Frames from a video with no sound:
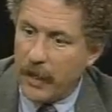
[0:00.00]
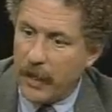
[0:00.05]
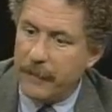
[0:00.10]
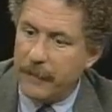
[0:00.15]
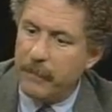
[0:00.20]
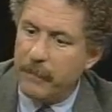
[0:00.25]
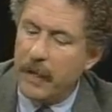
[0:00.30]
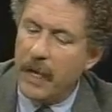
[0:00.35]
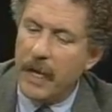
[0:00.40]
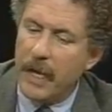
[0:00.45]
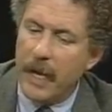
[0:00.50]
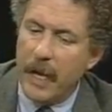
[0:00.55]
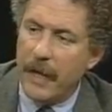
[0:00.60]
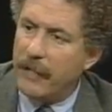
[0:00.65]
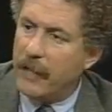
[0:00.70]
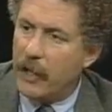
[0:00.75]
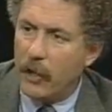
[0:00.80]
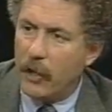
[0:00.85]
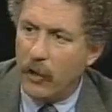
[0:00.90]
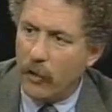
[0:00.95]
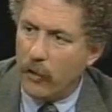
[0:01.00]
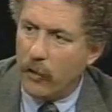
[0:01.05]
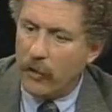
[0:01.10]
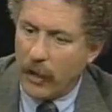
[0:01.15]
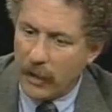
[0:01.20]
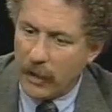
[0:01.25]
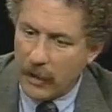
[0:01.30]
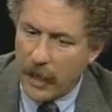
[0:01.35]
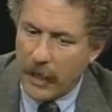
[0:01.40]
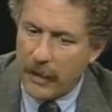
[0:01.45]
All right? And they
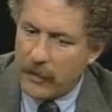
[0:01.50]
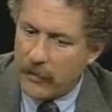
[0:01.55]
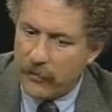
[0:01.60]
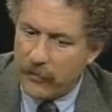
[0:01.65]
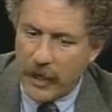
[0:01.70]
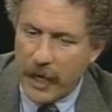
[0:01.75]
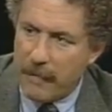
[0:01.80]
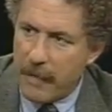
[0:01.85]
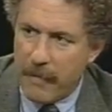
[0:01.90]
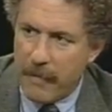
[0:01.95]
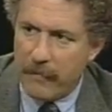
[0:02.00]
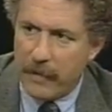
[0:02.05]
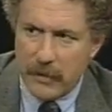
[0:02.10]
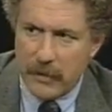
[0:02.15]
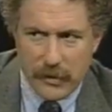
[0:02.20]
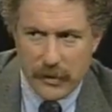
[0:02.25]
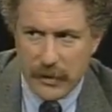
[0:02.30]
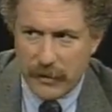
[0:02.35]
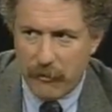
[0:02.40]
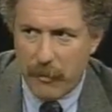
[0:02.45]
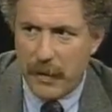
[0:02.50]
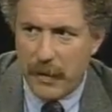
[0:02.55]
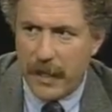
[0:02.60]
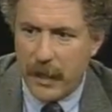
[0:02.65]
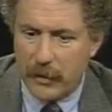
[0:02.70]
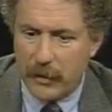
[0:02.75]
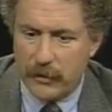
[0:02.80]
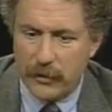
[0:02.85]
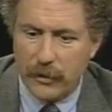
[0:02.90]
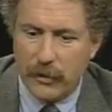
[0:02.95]
heard a lot of the same evidence as
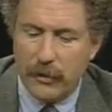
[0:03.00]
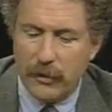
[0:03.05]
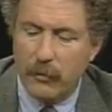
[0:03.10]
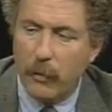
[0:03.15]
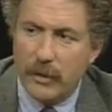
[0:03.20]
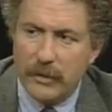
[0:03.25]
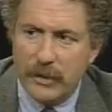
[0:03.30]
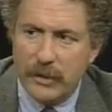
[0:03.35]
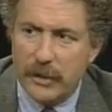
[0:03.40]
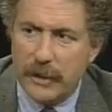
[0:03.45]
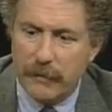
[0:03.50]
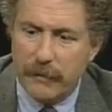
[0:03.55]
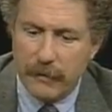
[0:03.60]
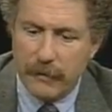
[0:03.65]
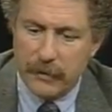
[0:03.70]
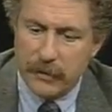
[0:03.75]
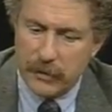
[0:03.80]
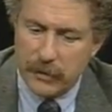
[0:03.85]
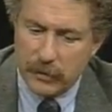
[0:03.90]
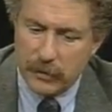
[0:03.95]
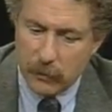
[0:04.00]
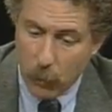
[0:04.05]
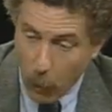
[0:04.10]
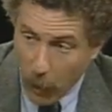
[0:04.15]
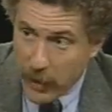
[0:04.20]
everybody else heard. What's the difference?